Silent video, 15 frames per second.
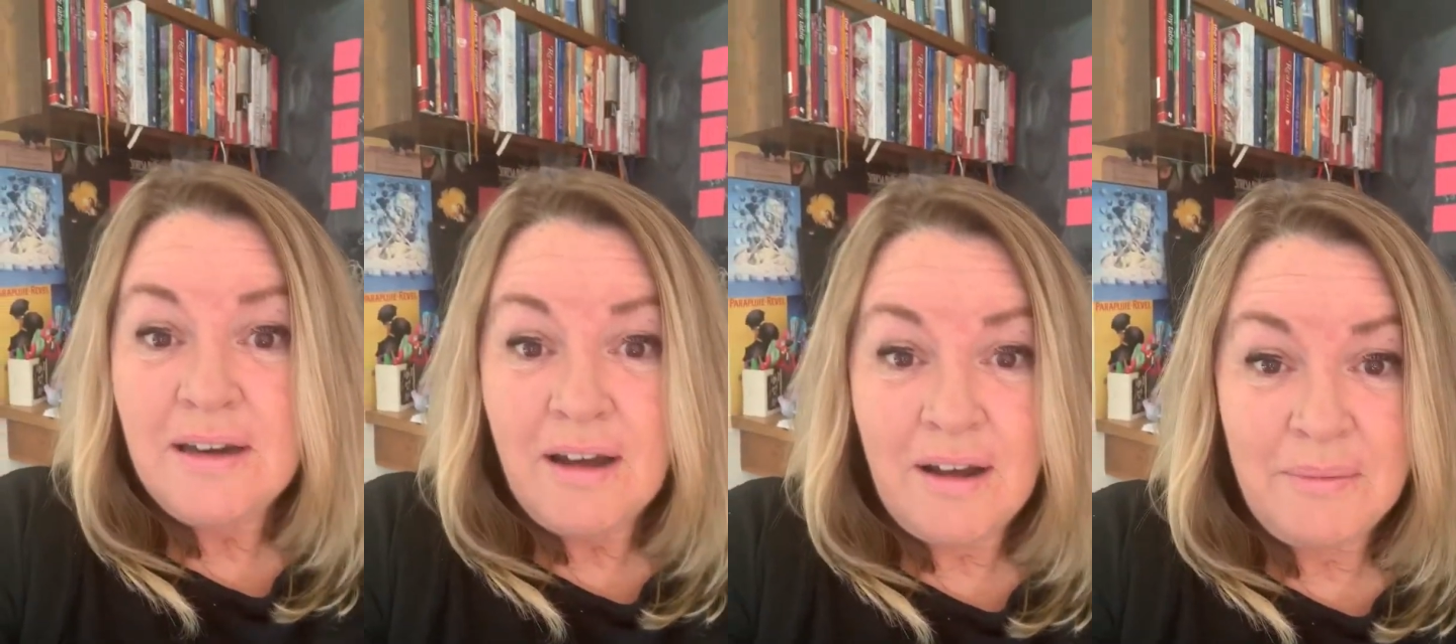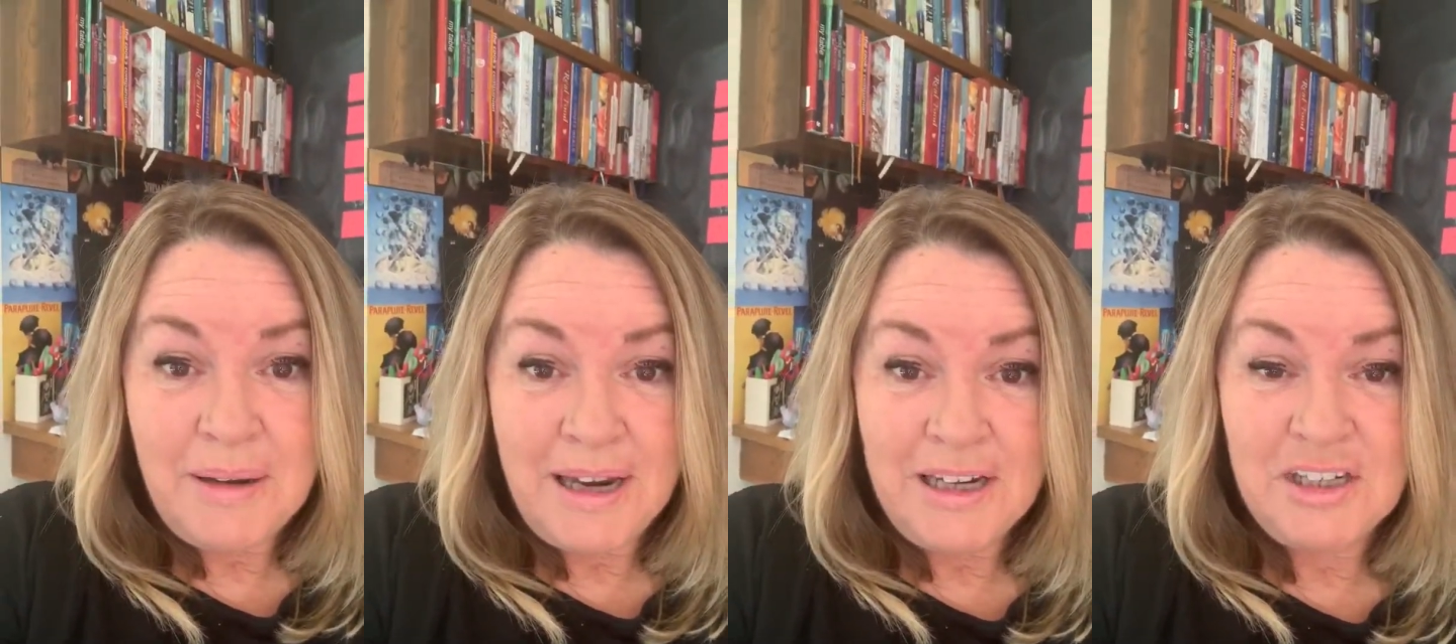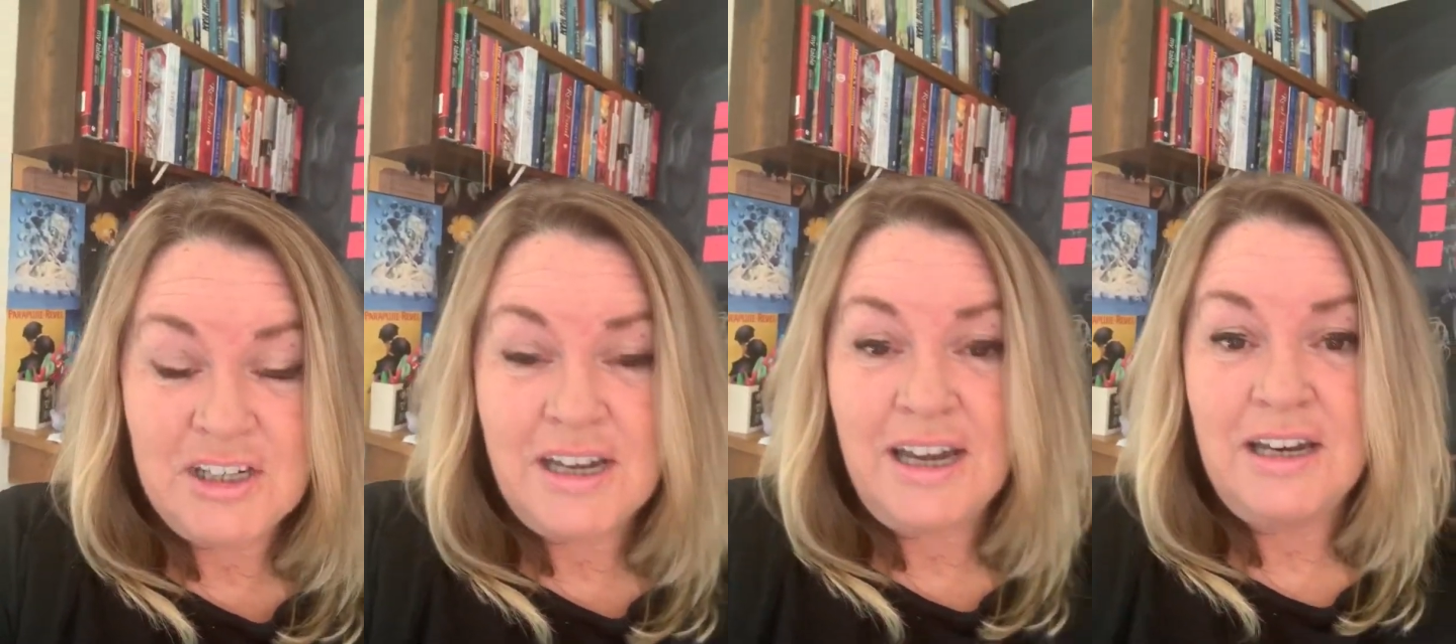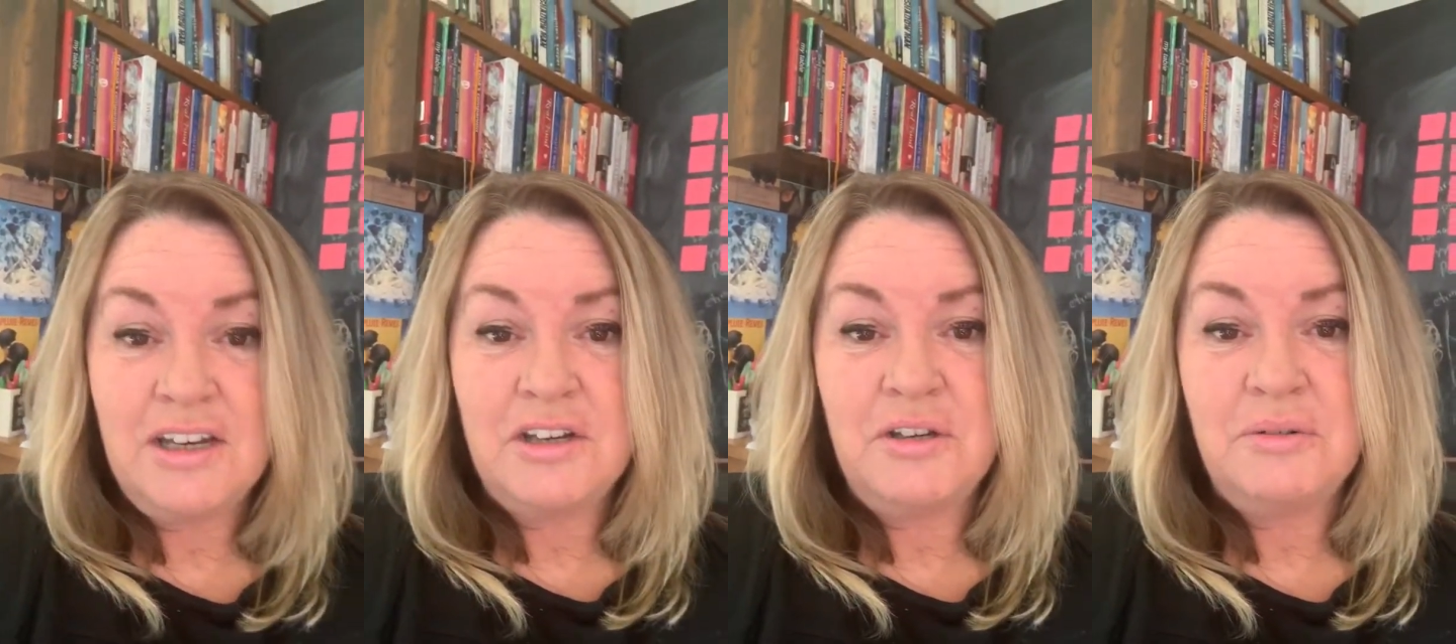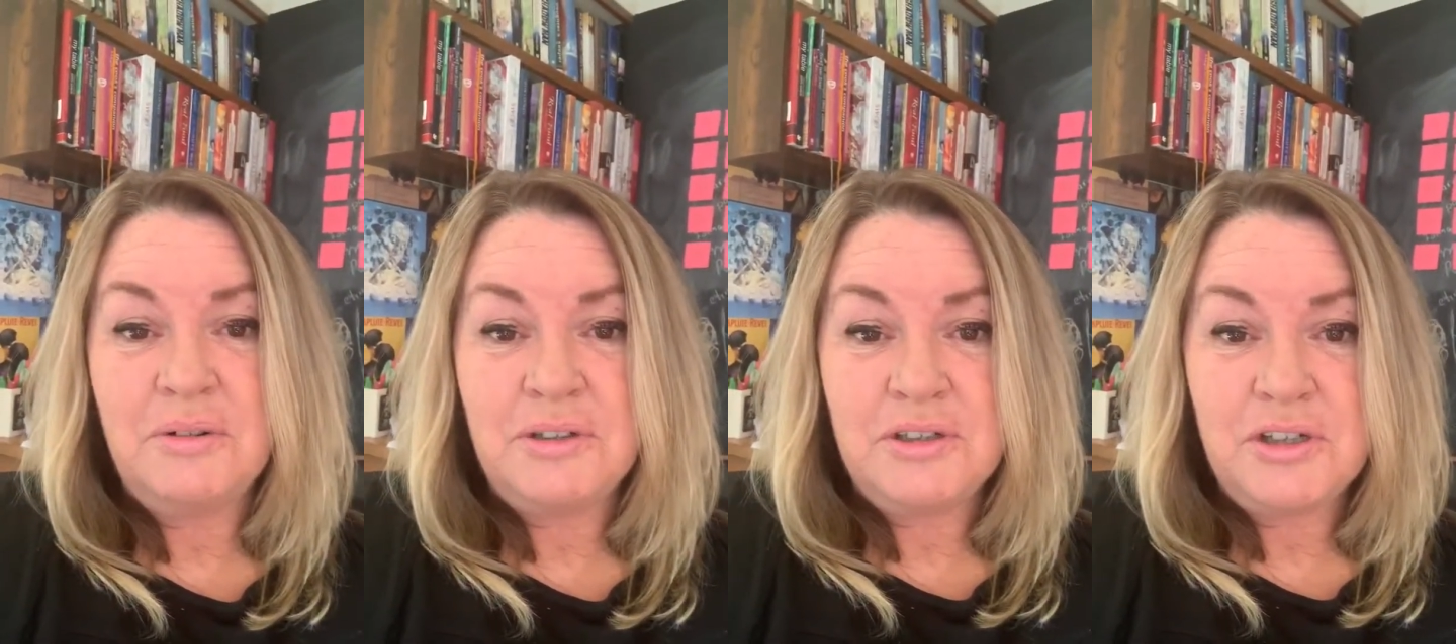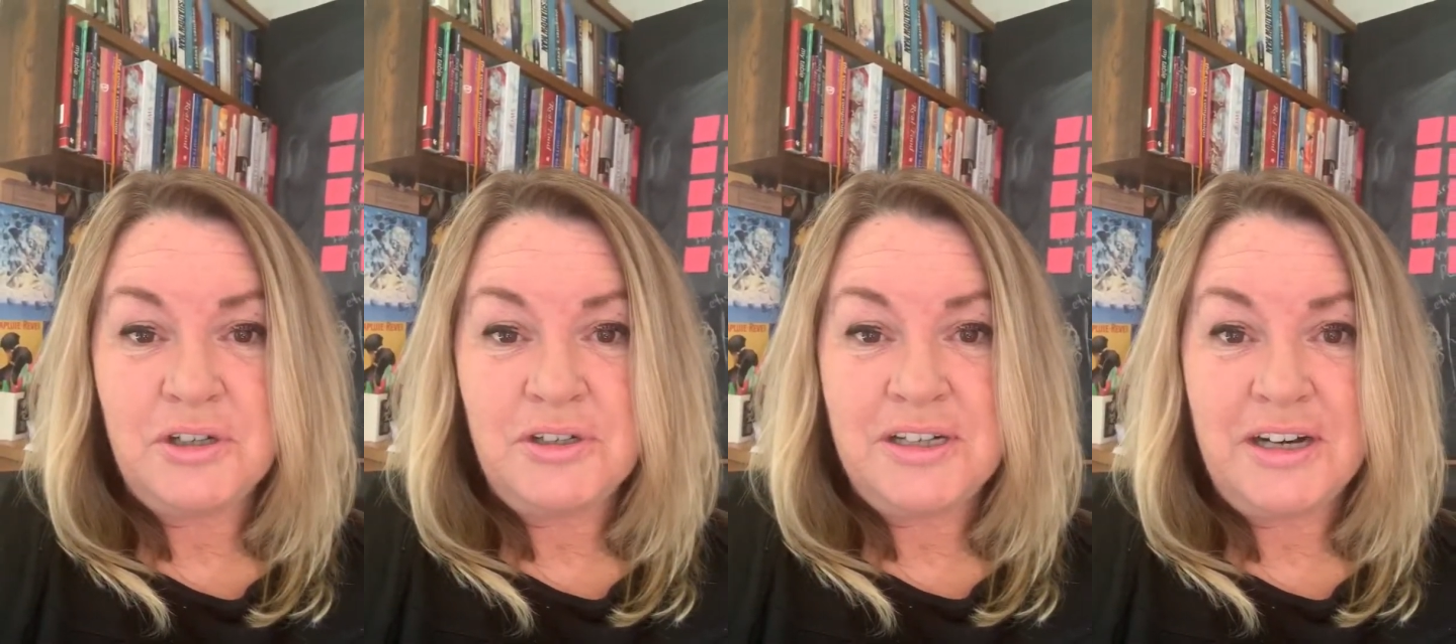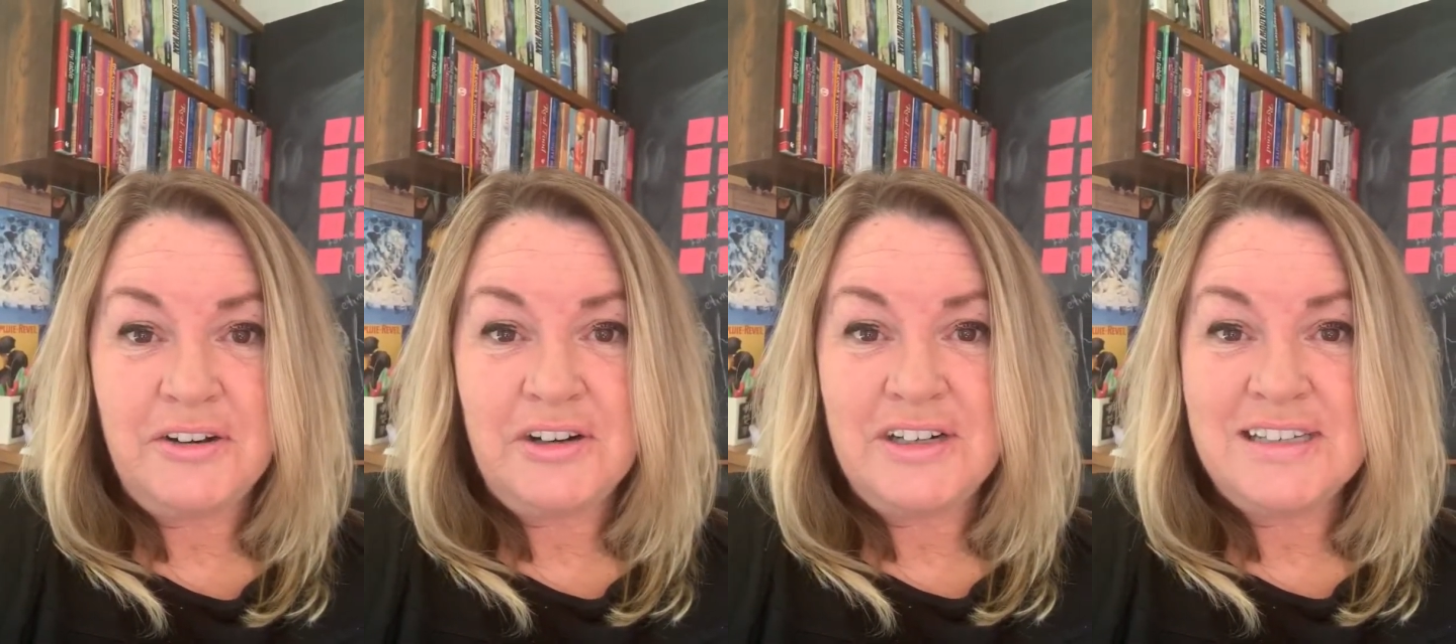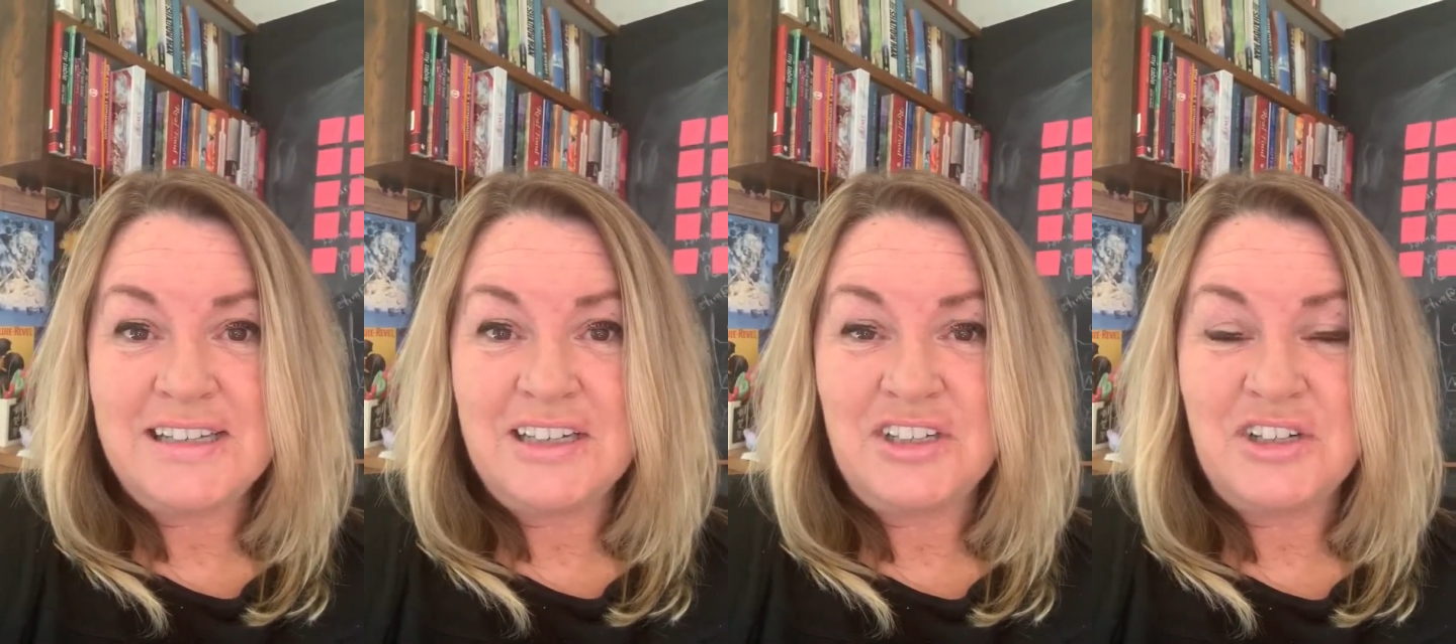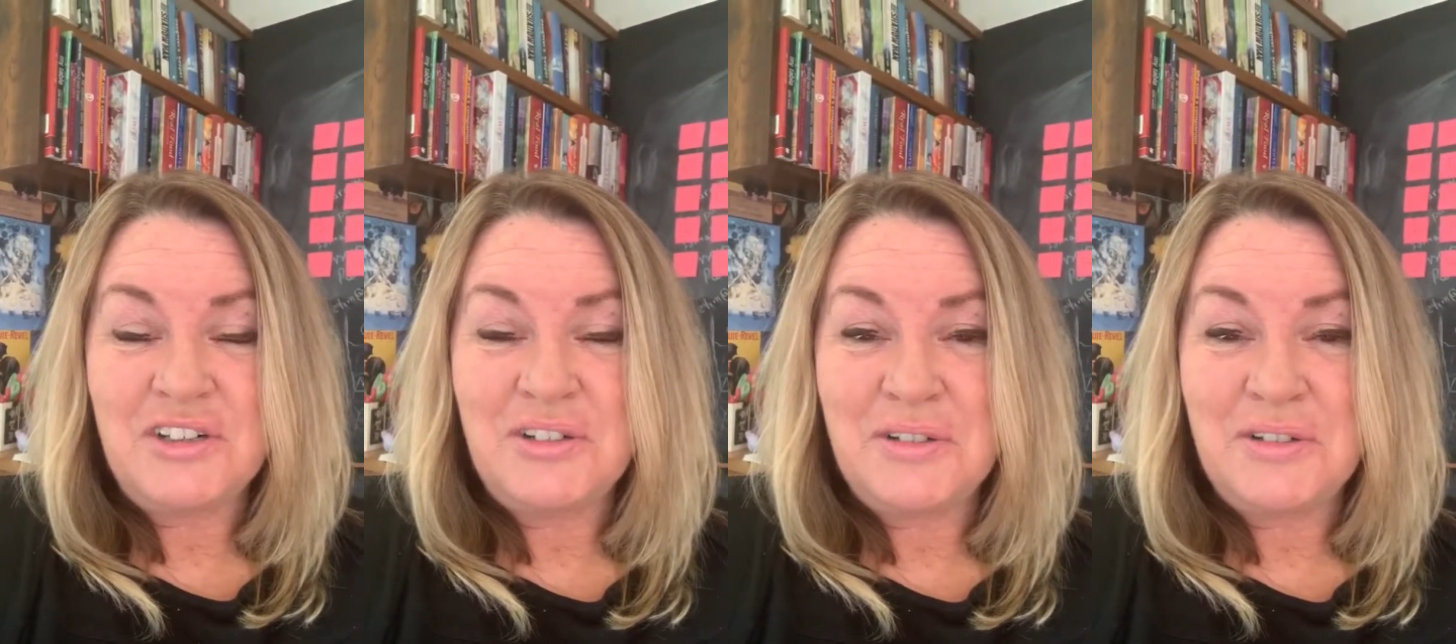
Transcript: I'm educating you on doTERRA essential